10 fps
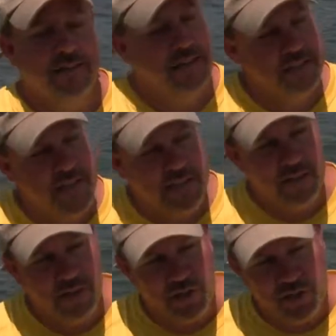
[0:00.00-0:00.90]
that
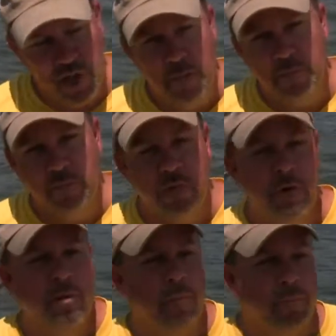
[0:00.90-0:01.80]
the chum
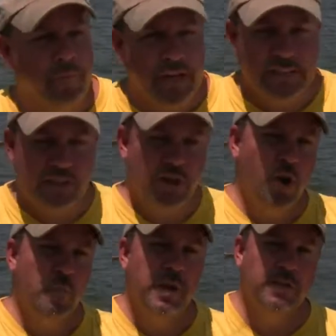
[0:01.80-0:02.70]
brings the
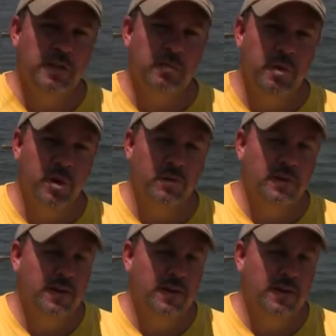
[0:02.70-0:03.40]
cobia to the boat,